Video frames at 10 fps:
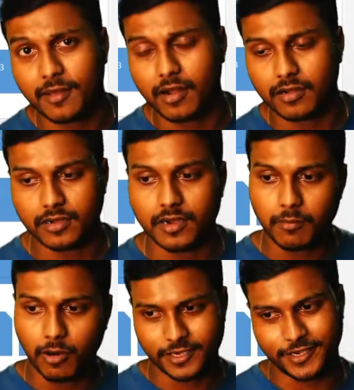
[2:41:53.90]
about
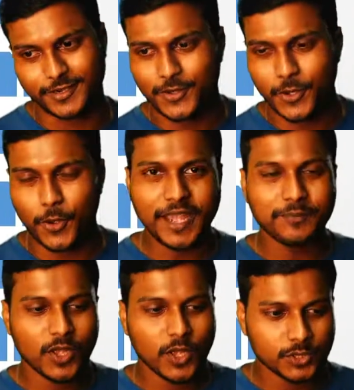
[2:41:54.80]
it. Okay,
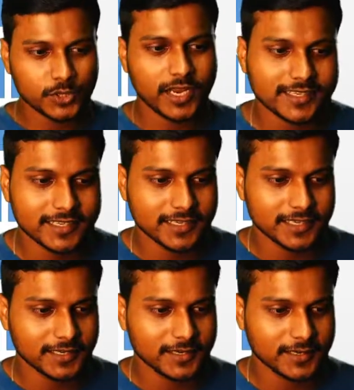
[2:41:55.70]
so
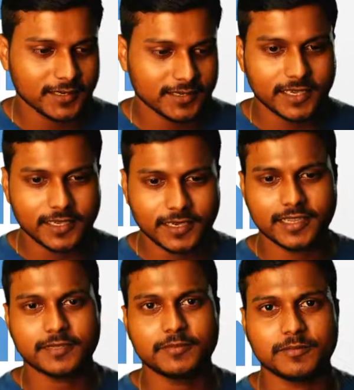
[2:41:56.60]
let's
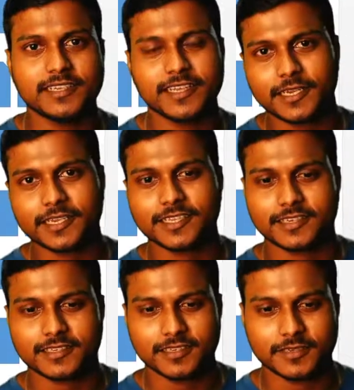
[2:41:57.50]
meet there in
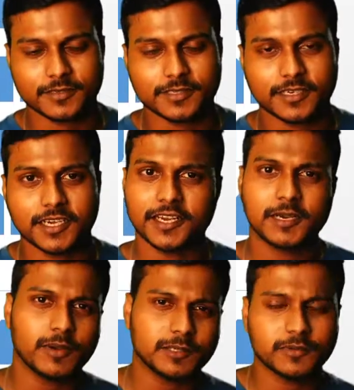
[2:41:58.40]
the career and
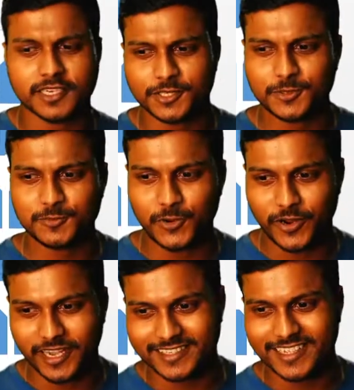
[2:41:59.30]
placement session tomorrow, guys.
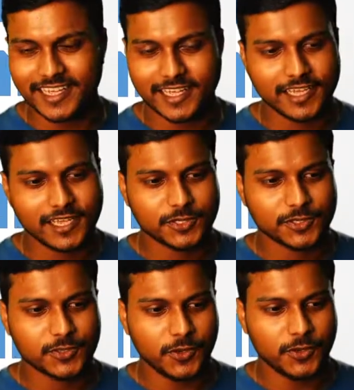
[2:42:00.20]

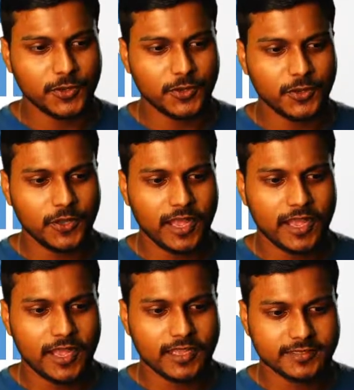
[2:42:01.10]
So
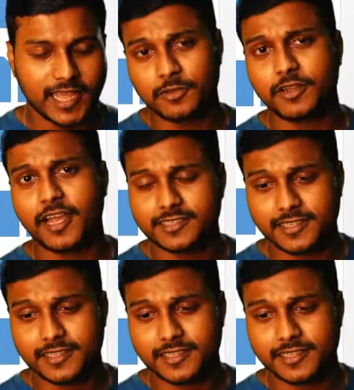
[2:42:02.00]
thank you, guys. Thank